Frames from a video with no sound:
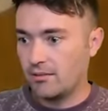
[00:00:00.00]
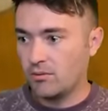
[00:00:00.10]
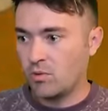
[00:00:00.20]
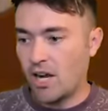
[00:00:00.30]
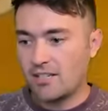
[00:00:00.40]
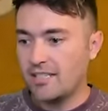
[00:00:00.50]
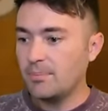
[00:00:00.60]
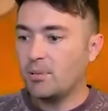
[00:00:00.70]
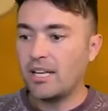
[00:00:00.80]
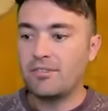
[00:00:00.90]
Roxy
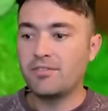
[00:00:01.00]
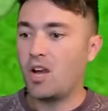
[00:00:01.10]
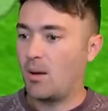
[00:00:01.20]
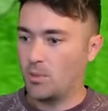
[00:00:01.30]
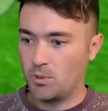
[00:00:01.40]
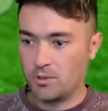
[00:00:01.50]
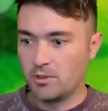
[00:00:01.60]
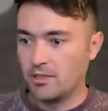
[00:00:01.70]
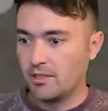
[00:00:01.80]
played phenomenal.